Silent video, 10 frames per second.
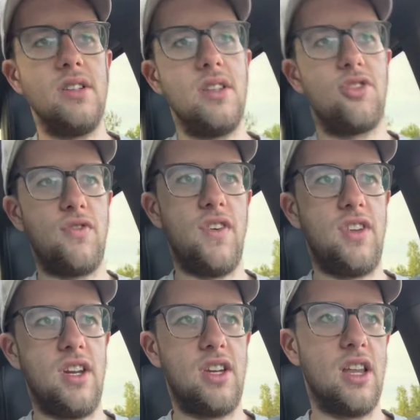
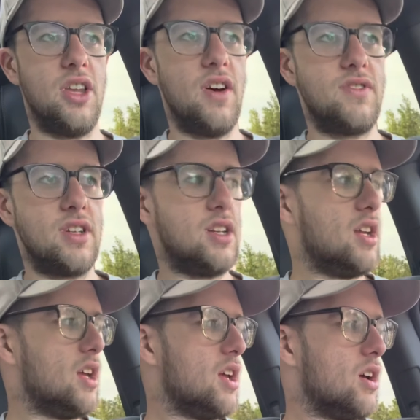315 deadlift
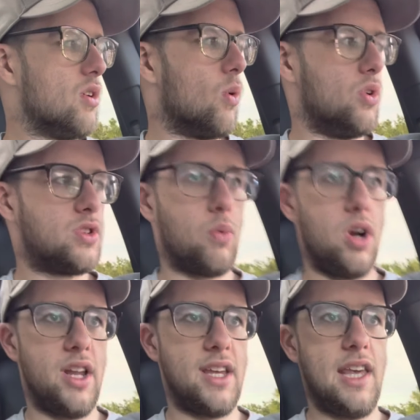and just
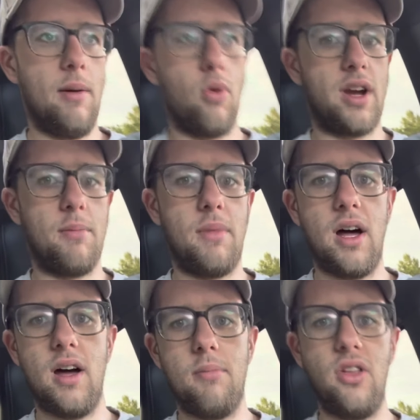wanted to keep working
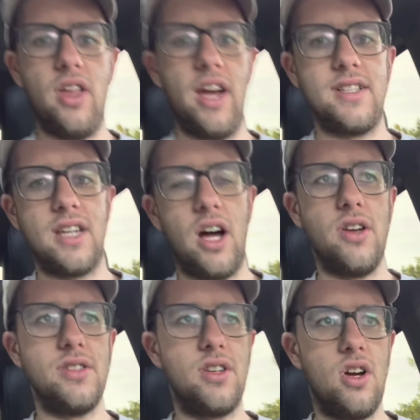my legs
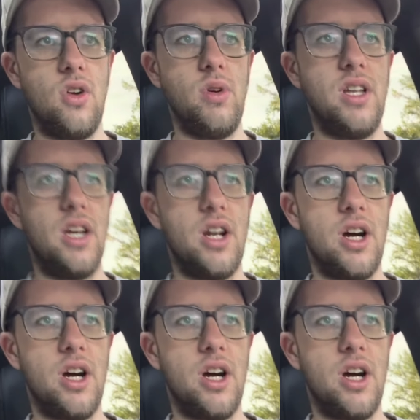out. So we did